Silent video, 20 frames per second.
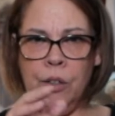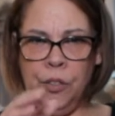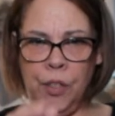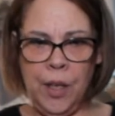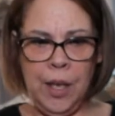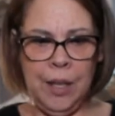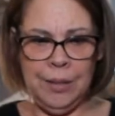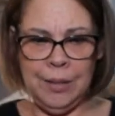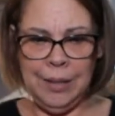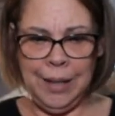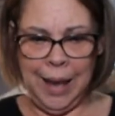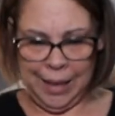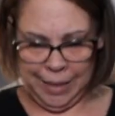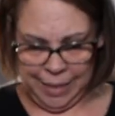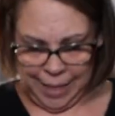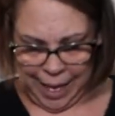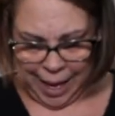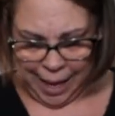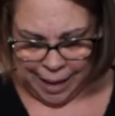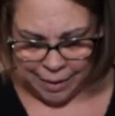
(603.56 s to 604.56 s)
things like
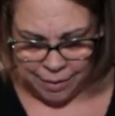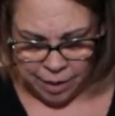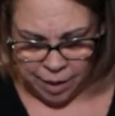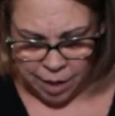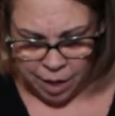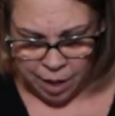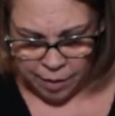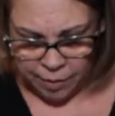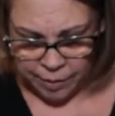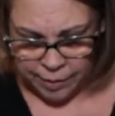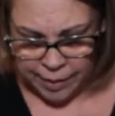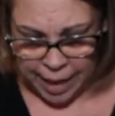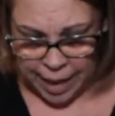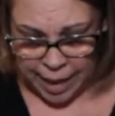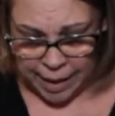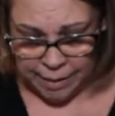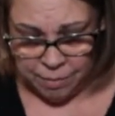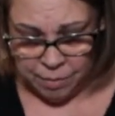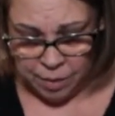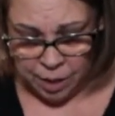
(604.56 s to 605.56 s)
that,
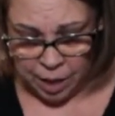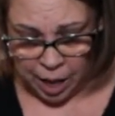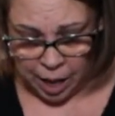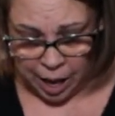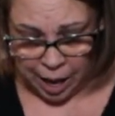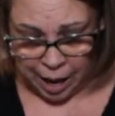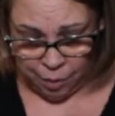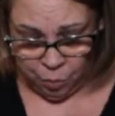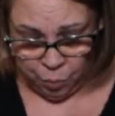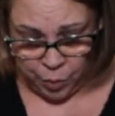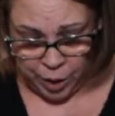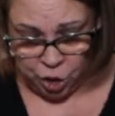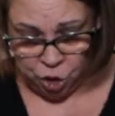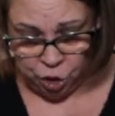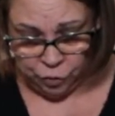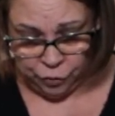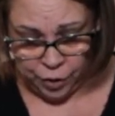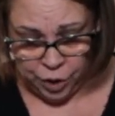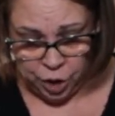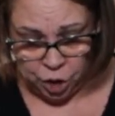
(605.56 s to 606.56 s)
then I
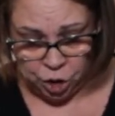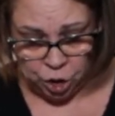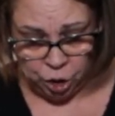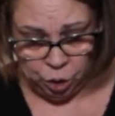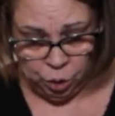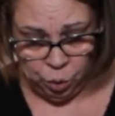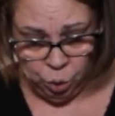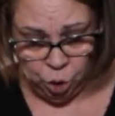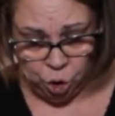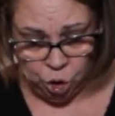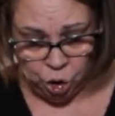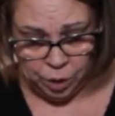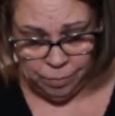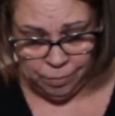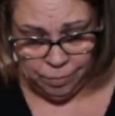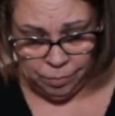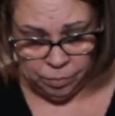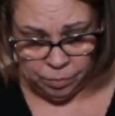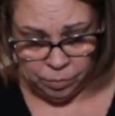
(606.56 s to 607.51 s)
reach for the solution,